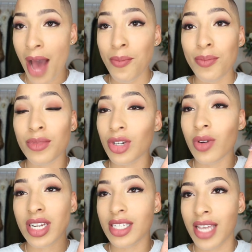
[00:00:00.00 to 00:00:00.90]
I'm
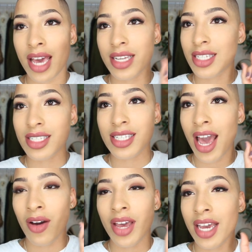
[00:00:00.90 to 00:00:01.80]
doing this hand because this is
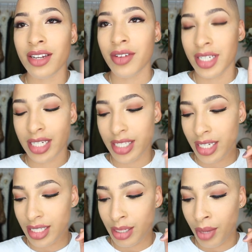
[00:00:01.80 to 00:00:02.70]
how ignorant this
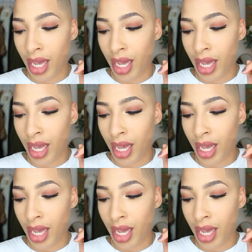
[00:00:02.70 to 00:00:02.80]
is to